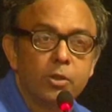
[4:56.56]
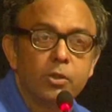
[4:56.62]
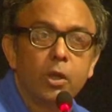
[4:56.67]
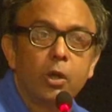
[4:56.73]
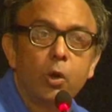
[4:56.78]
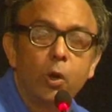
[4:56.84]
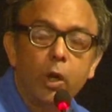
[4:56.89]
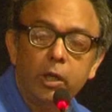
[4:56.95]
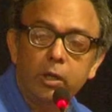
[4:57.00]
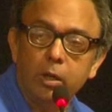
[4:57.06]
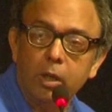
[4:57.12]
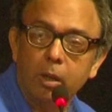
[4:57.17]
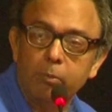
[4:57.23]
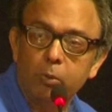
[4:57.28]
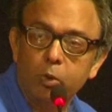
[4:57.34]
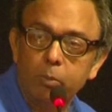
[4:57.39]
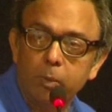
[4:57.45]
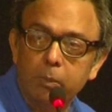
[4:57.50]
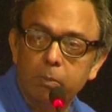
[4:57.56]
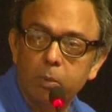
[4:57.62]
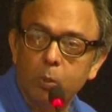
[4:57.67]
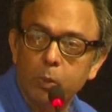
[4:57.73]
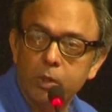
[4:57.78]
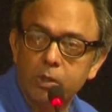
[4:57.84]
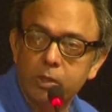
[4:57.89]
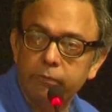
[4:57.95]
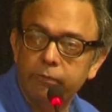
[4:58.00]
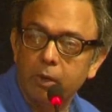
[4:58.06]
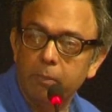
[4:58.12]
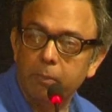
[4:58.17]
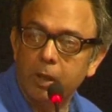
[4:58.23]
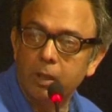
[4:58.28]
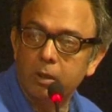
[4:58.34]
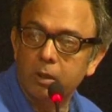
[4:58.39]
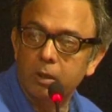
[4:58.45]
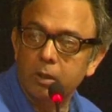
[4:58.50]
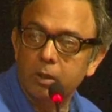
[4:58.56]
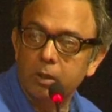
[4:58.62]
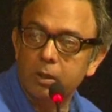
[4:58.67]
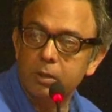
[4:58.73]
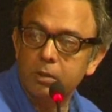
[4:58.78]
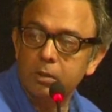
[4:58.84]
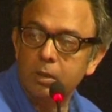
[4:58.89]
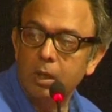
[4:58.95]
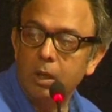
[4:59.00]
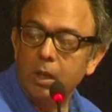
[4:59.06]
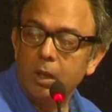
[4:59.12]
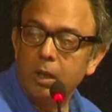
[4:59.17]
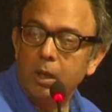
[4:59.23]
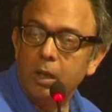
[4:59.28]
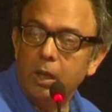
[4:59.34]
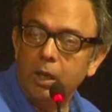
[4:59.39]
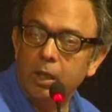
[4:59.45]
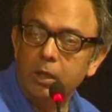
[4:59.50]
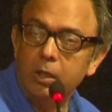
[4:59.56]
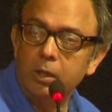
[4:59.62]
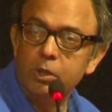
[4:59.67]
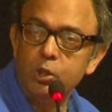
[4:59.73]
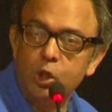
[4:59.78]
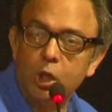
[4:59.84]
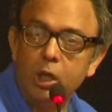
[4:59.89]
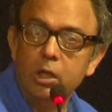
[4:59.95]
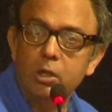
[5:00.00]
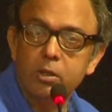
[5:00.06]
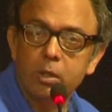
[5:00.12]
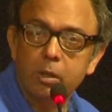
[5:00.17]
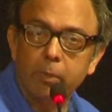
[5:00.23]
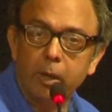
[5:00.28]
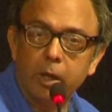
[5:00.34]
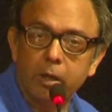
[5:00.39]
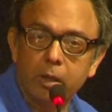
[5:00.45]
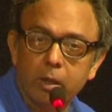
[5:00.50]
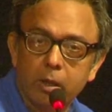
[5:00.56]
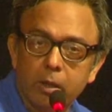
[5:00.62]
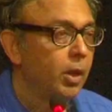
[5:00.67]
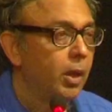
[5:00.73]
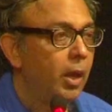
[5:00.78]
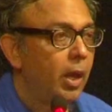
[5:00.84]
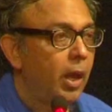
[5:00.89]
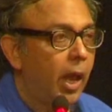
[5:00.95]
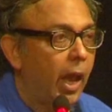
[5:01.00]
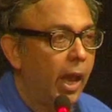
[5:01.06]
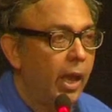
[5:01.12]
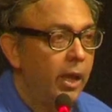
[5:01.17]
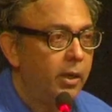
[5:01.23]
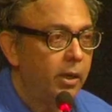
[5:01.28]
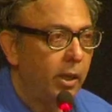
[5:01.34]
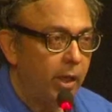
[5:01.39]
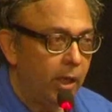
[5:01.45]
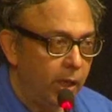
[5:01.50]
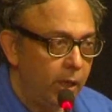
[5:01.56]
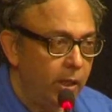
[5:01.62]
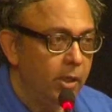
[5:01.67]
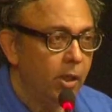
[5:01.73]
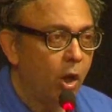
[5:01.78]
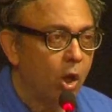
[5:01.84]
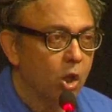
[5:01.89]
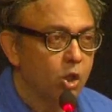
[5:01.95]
a greater number of people with severe mental illness in jails in America. And in the